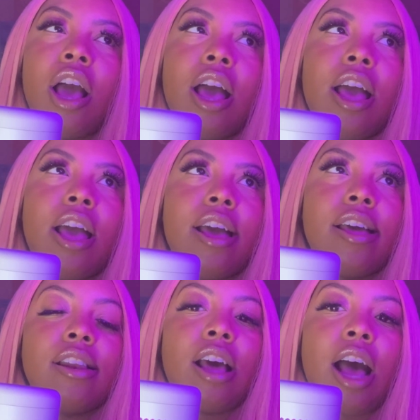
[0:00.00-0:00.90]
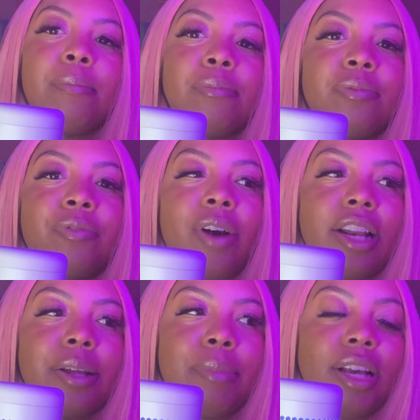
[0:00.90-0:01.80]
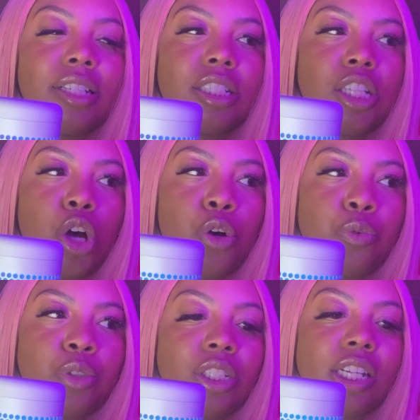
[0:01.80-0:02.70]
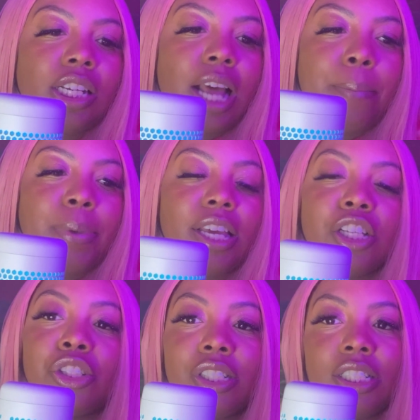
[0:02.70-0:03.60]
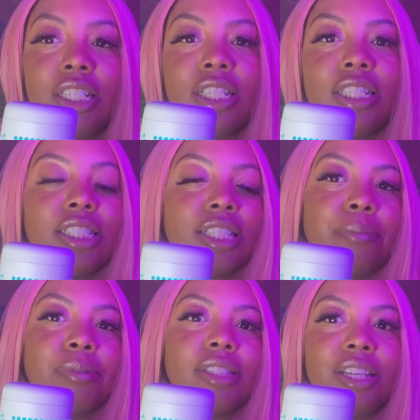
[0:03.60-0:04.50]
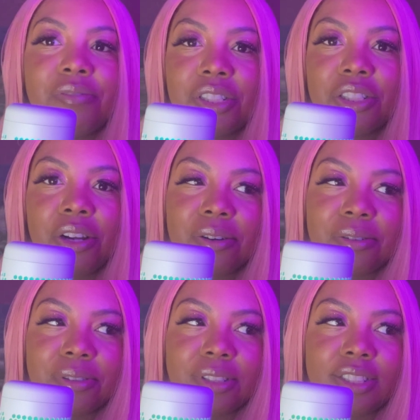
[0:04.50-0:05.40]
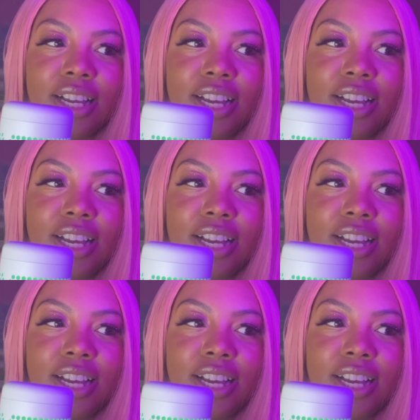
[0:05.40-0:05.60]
And I'm finding myself to not be interested in these type of TV shows.